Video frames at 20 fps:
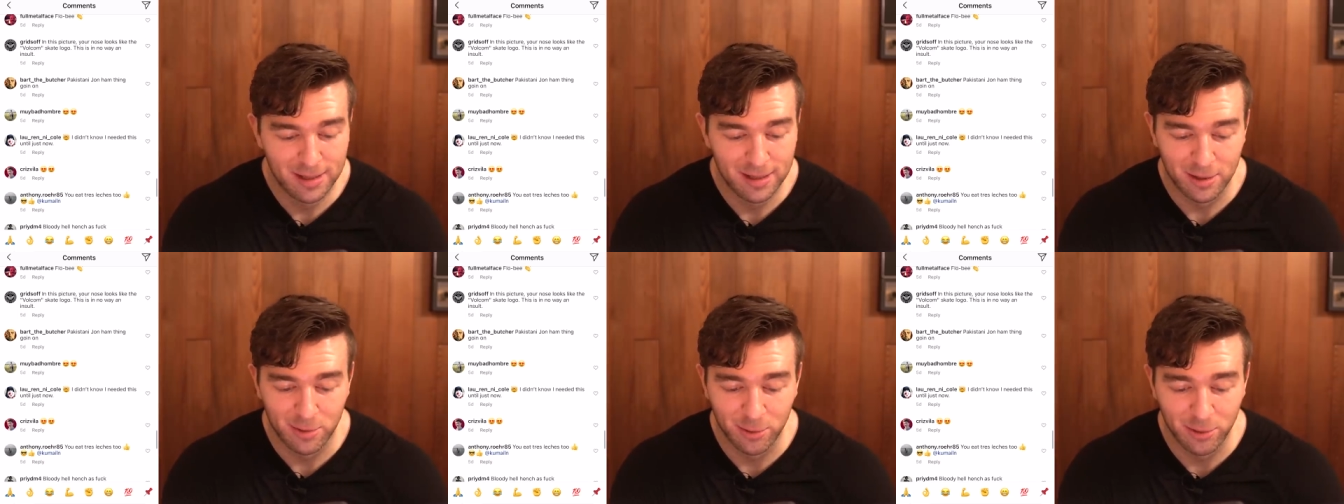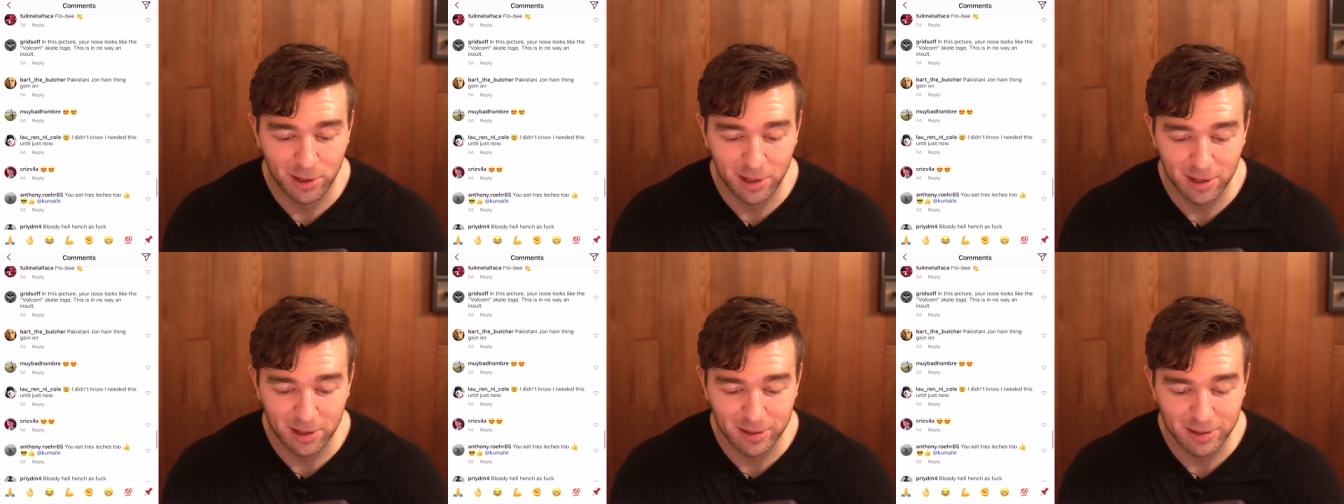
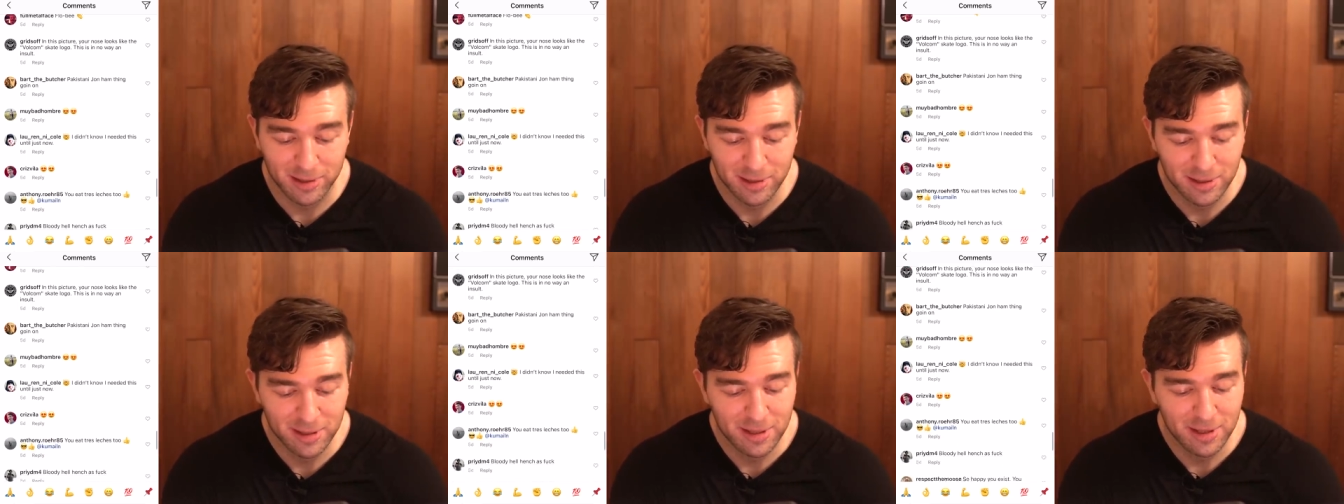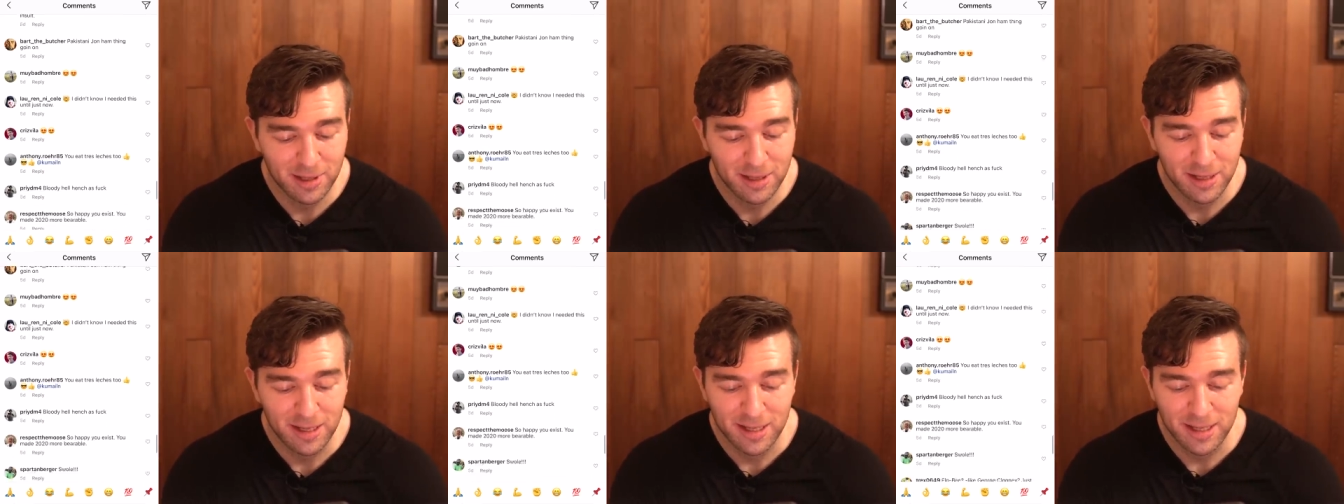Okay.
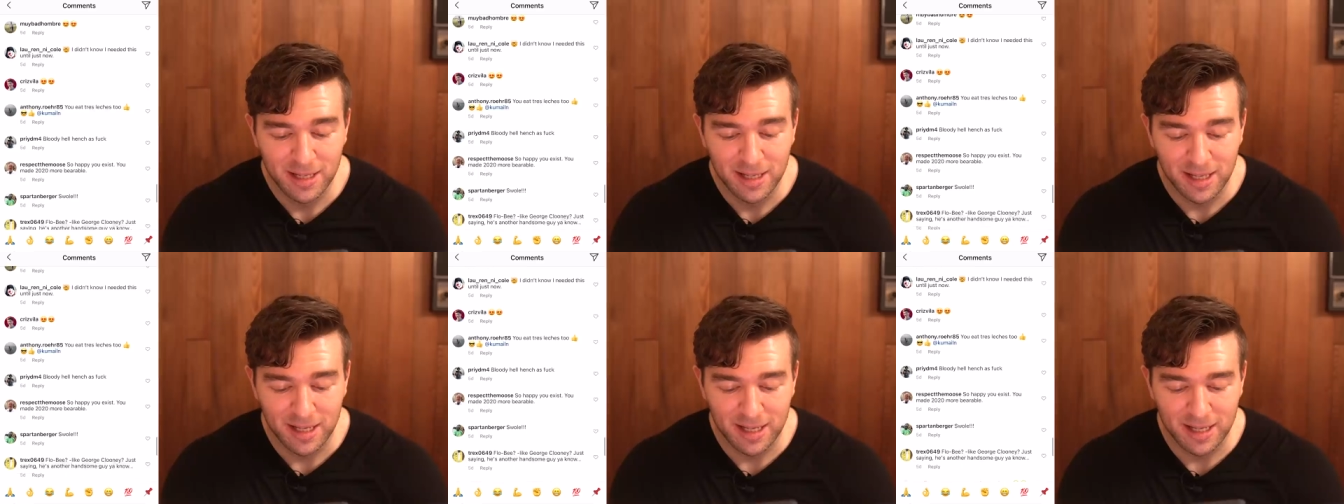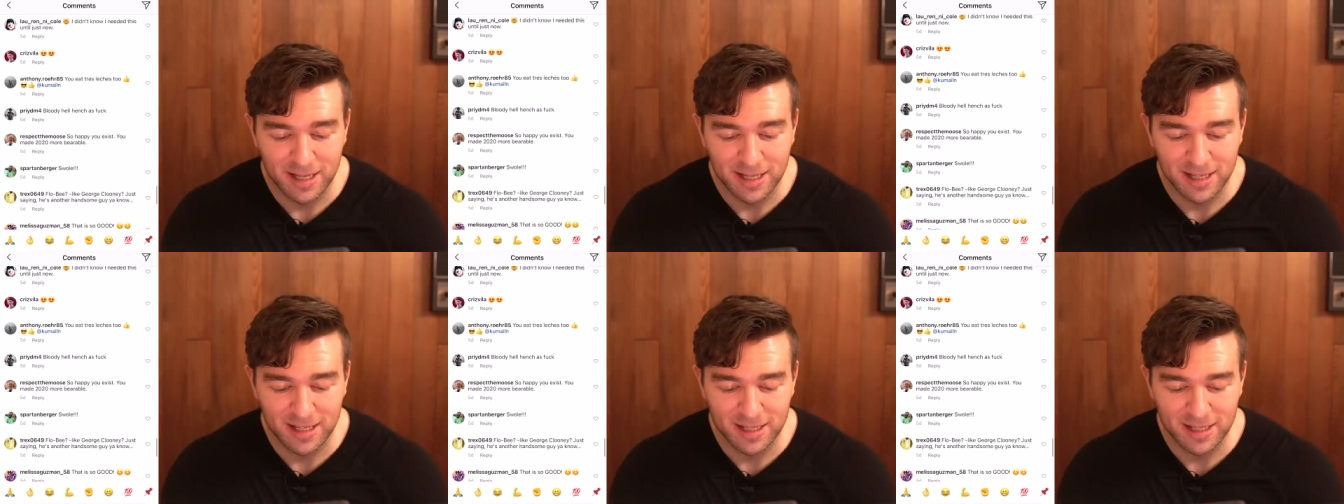
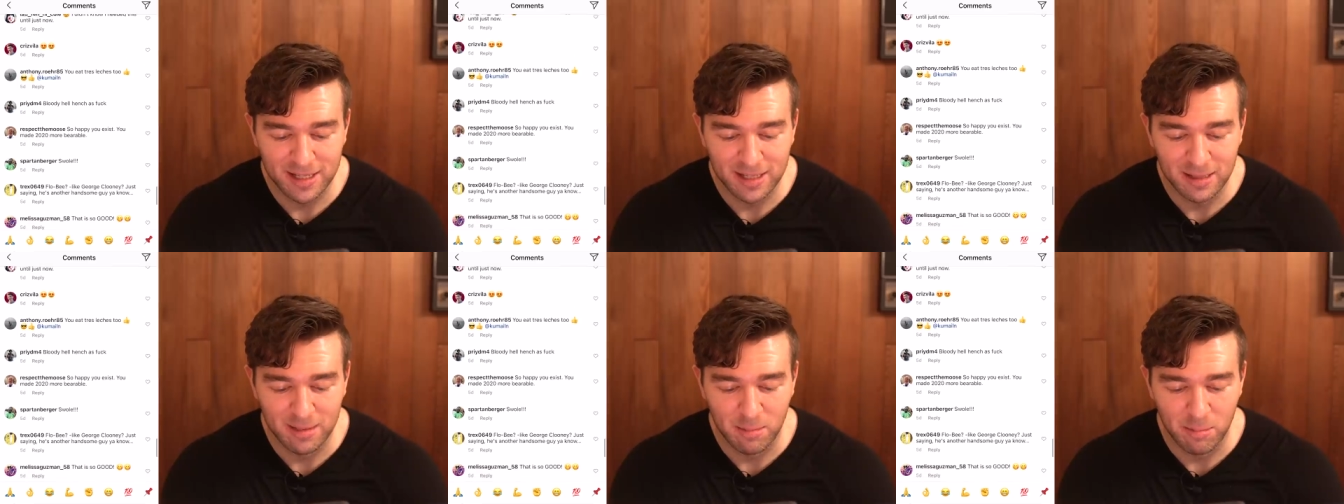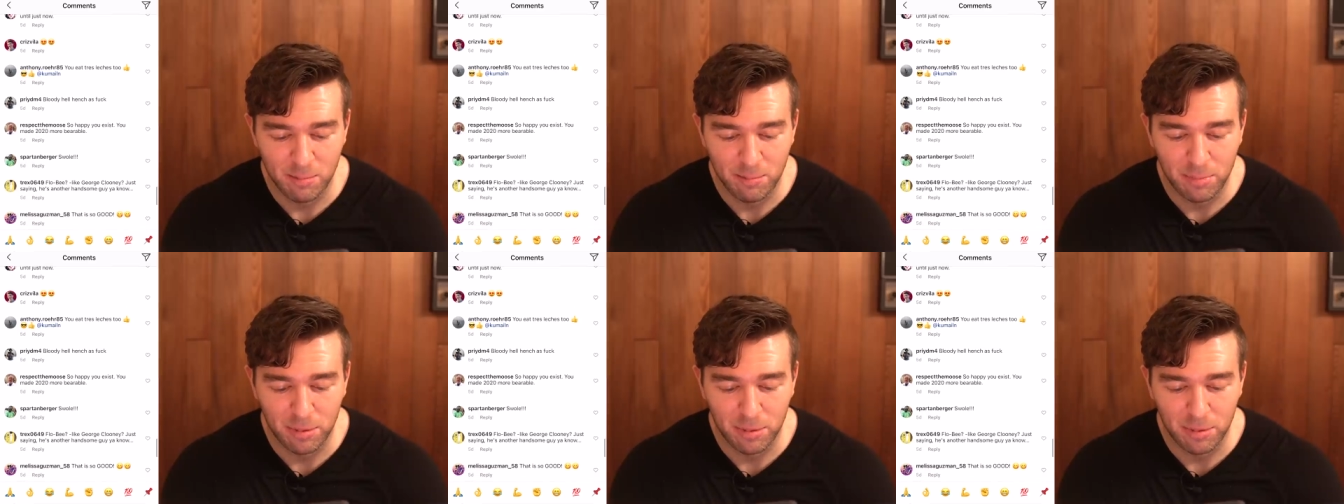Um,